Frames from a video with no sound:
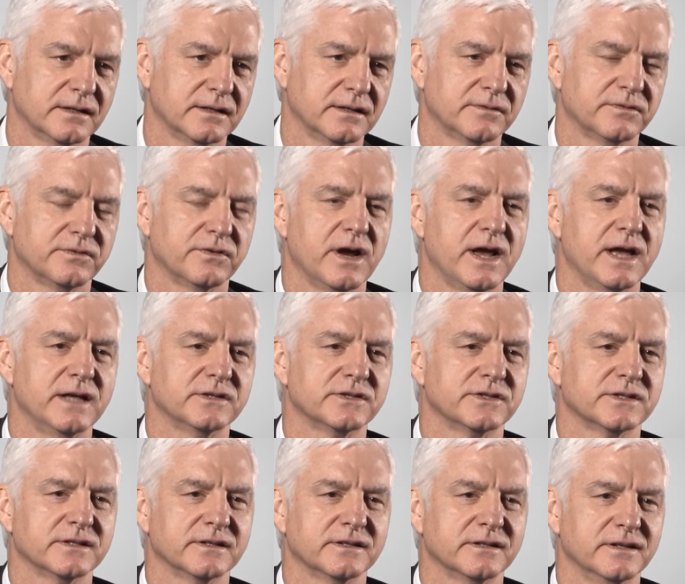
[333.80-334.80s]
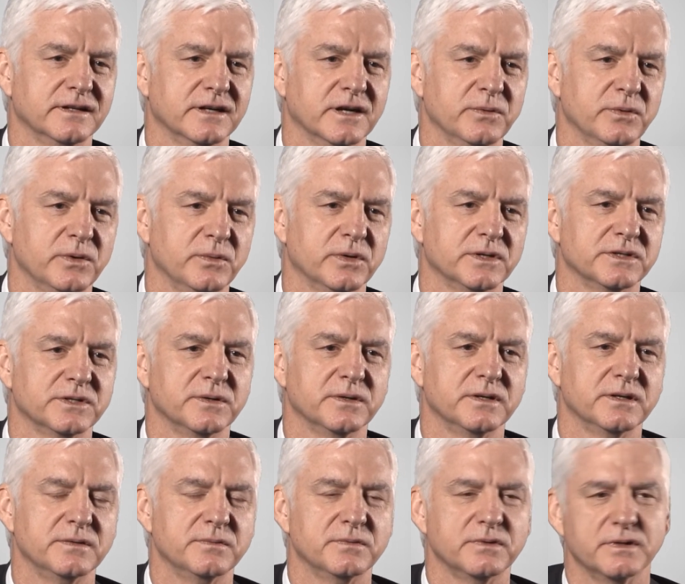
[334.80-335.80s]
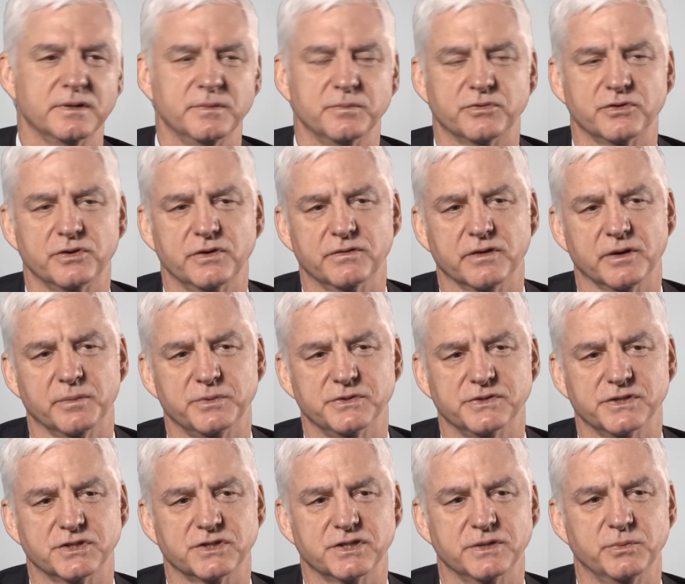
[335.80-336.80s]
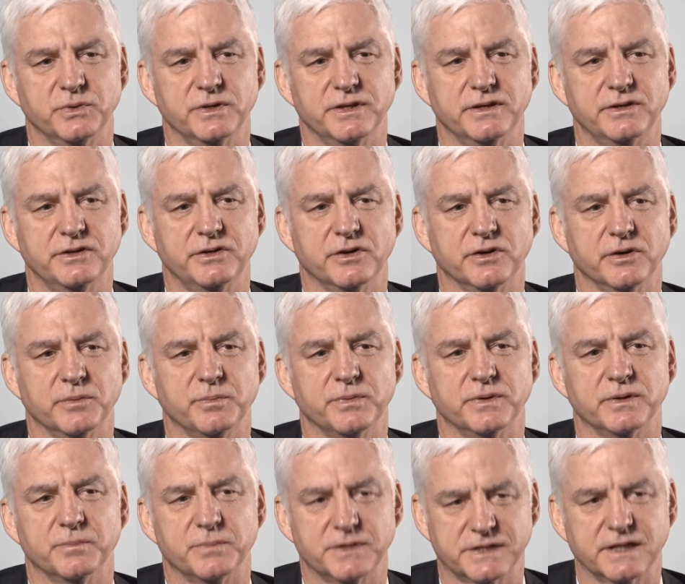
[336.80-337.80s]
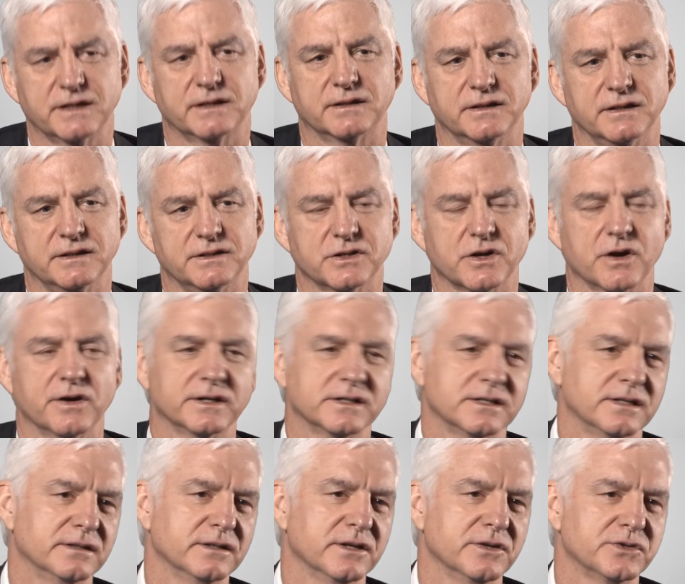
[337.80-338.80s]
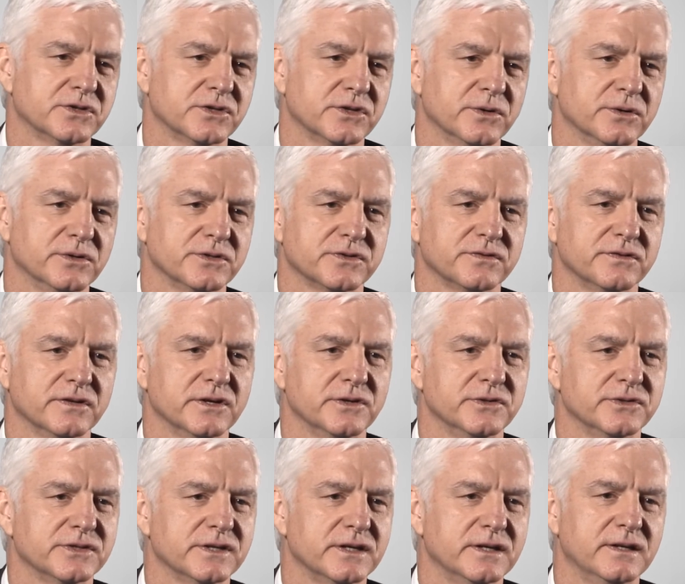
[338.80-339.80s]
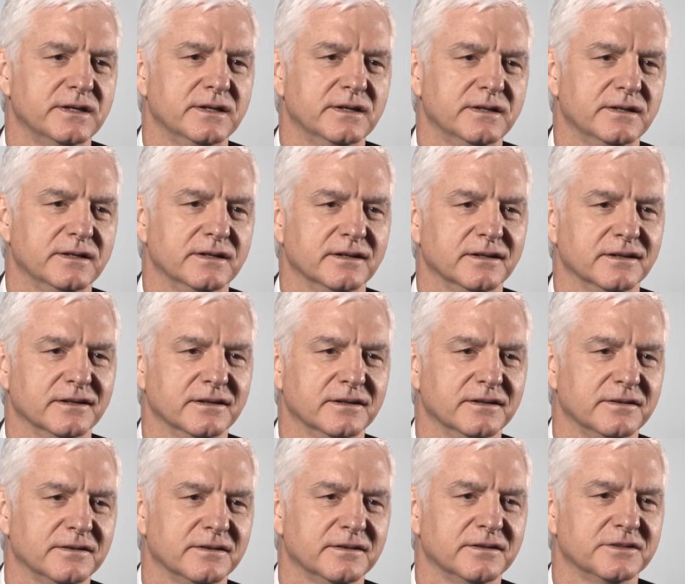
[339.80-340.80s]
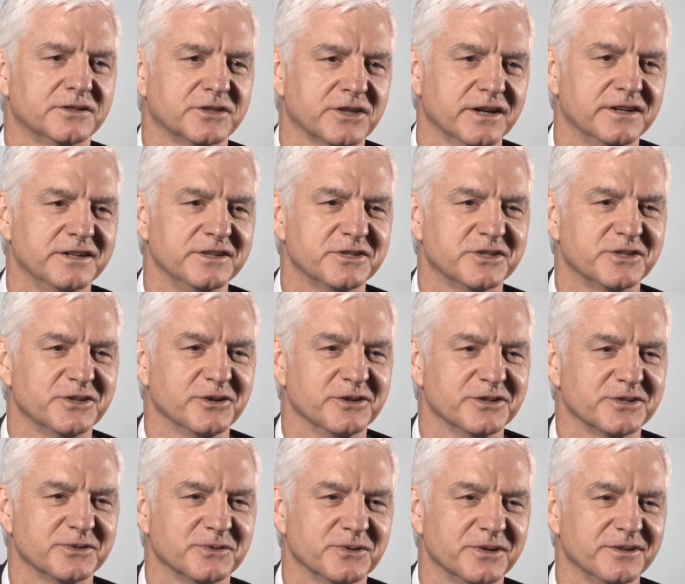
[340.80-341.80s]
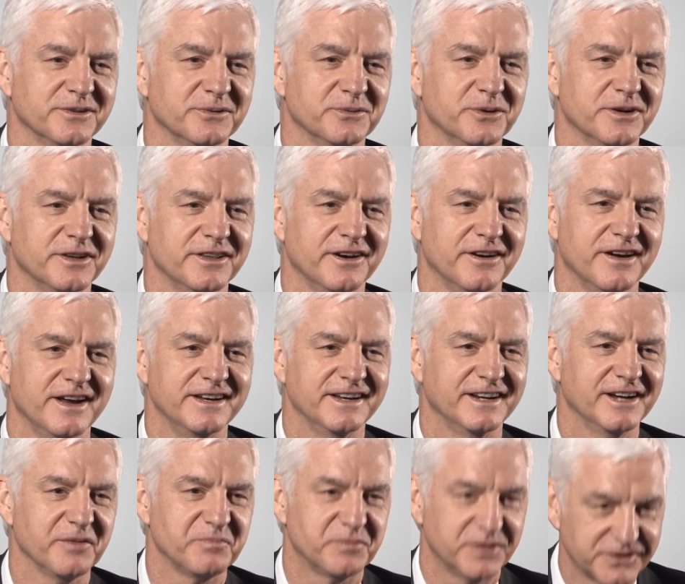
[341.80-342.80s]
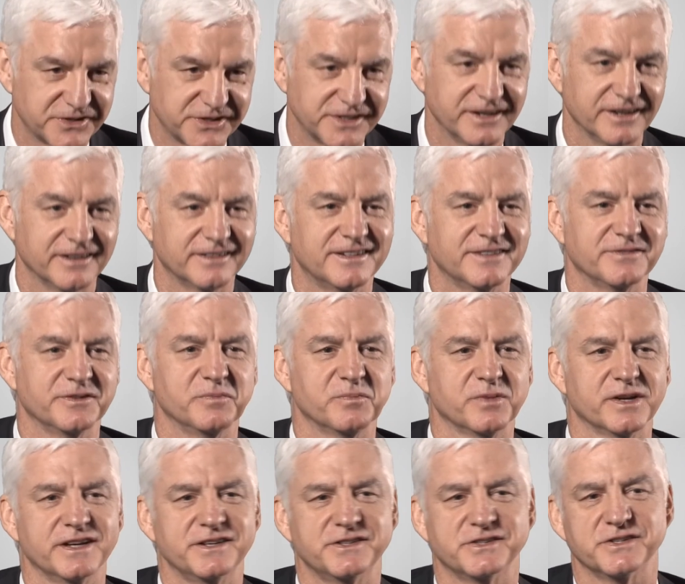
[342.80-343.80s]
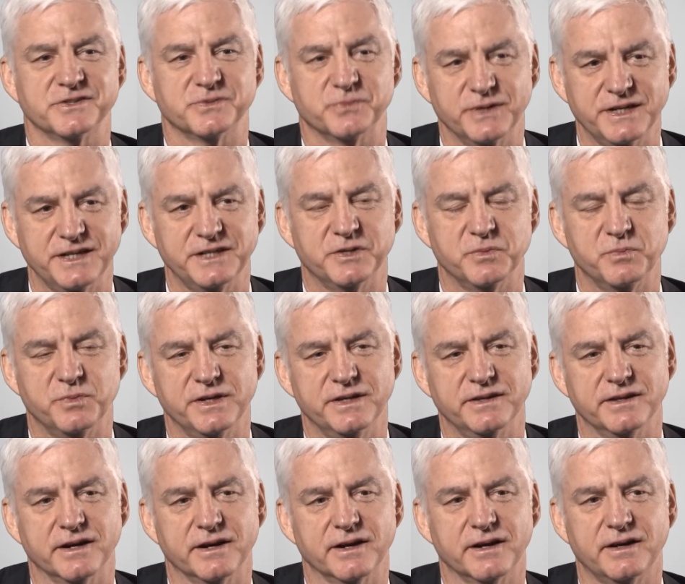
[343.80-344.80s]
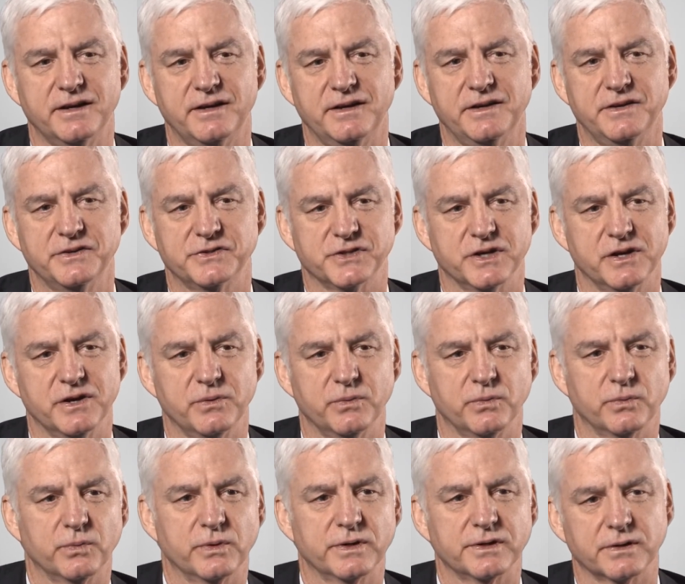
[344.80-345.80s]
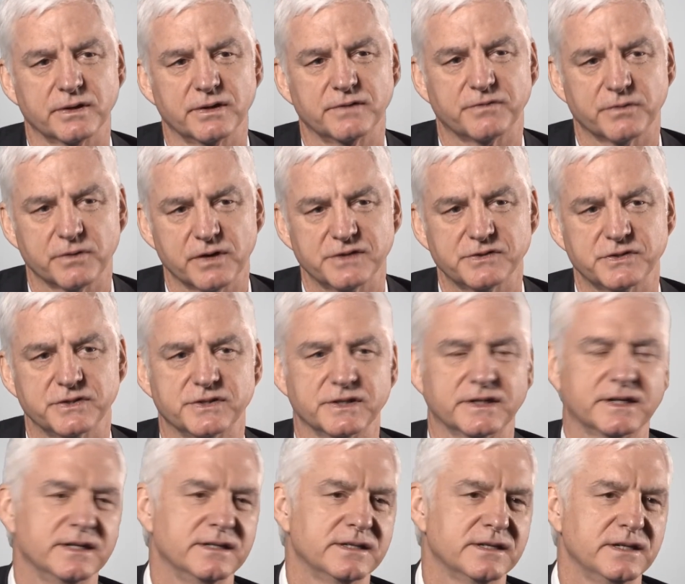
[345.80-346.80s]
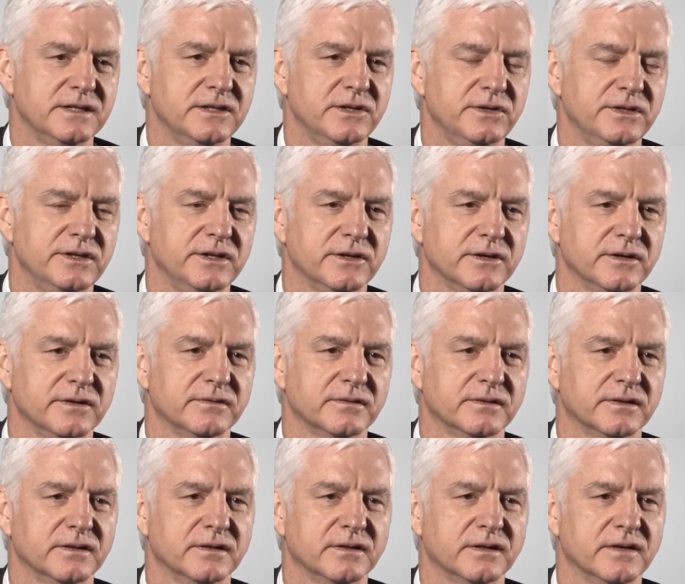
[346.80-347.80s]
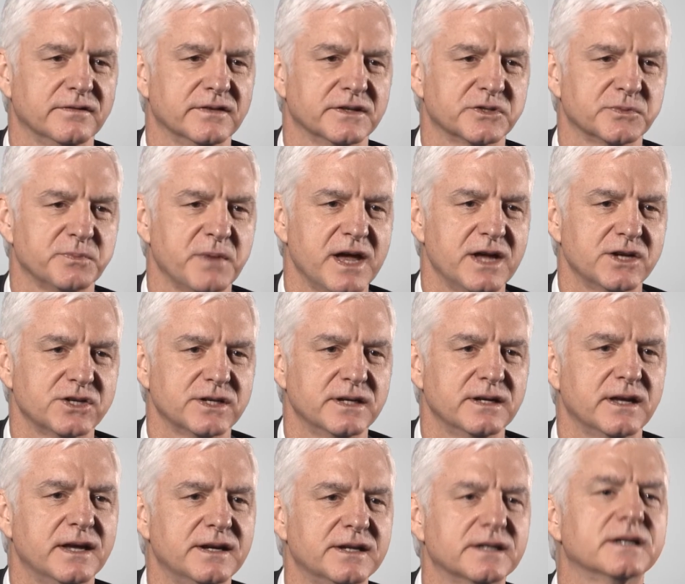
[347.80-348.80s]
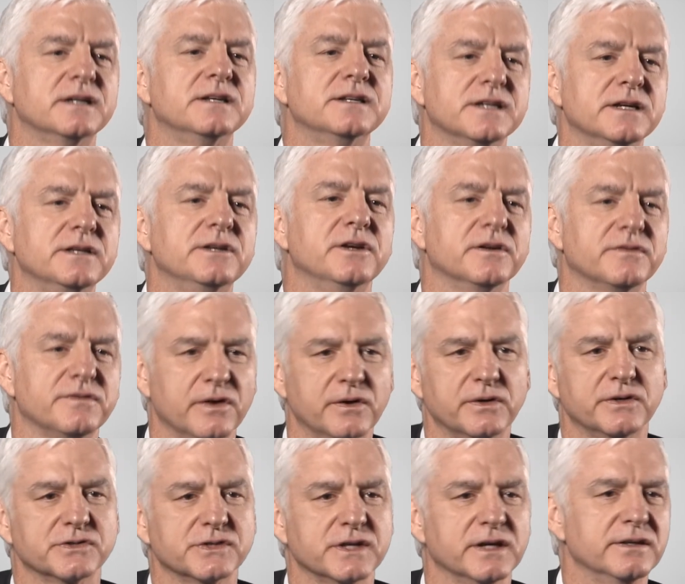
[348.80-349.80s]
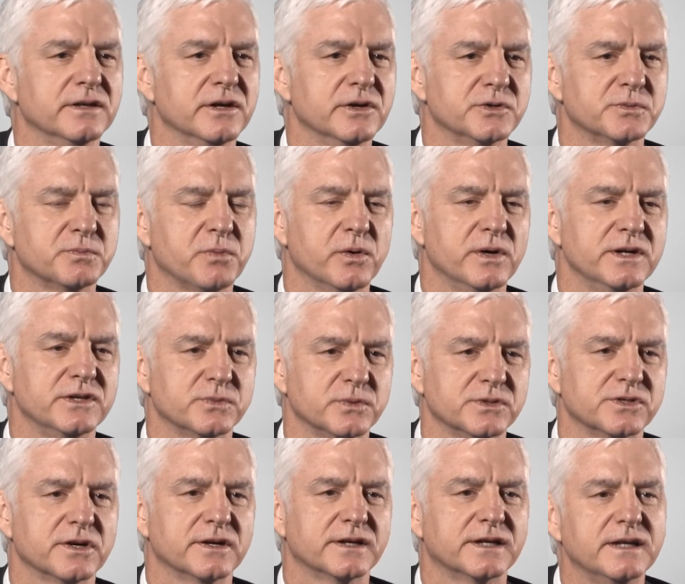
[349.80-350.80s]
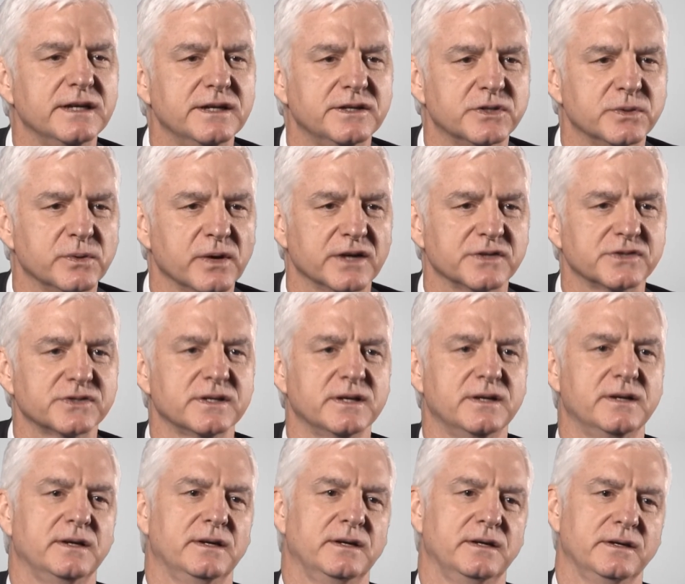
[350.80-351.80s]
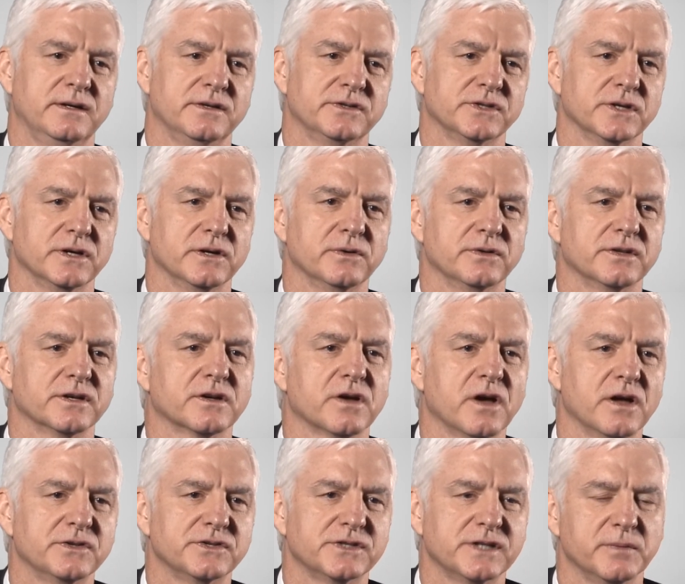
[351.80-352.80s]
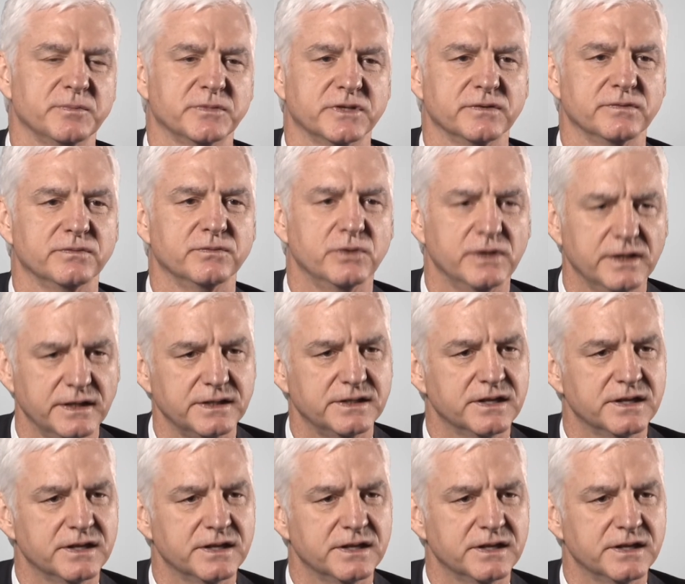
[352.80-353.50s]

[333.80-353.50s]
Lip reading: France. We want to improve our position within Europe, particularly targeting those tourist flows. The Chinese tourists, where they're ending up this year, different places, we need to be there. So for us, it's a continued year of expansion and to continue to focus on those points which are key to us. So the concept of really